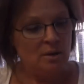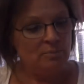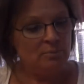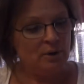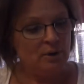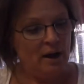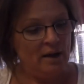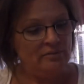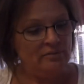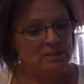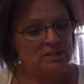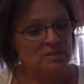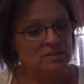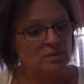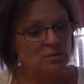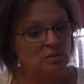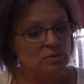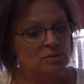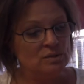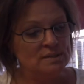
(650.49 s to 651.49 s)
private
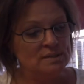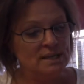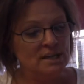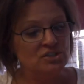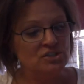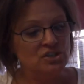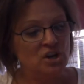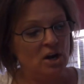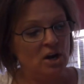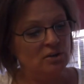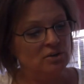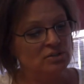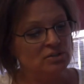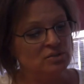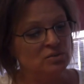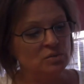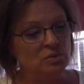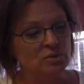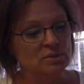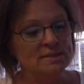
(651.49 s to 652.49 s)
schools, and charter
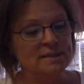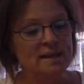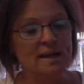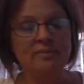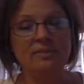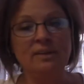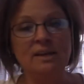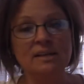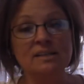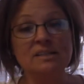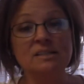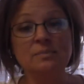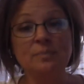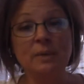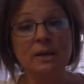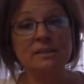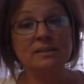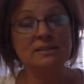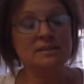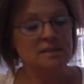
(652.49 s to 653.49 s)
schools at the
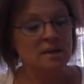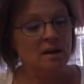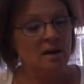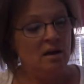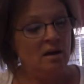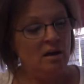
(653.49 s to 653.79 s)
expense